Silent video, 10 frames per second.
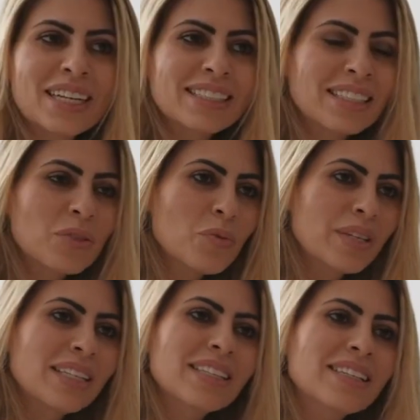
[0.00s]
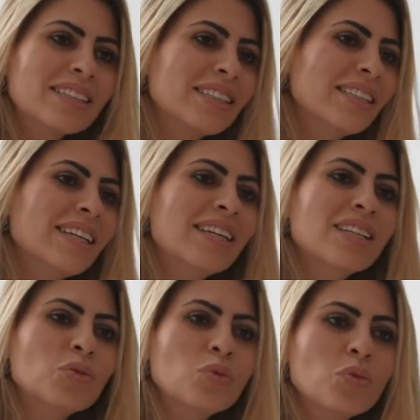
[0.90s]
visits to your
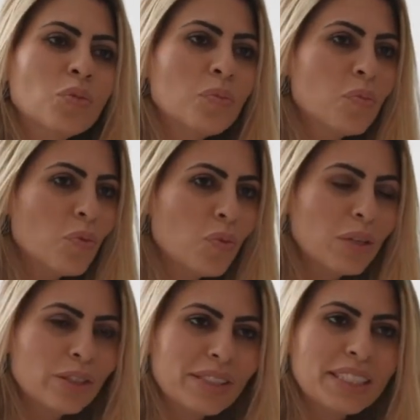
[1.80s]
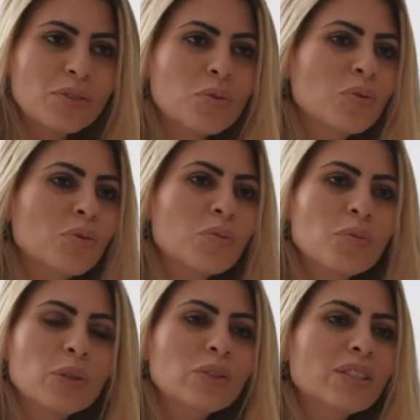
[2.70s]
doctor or your local hospital
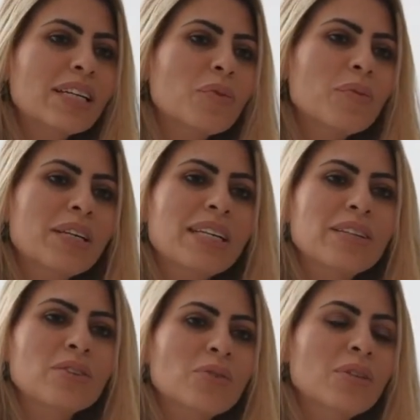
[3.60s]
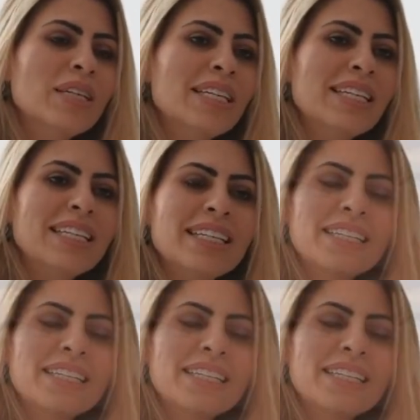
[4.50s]
to try and get tests or to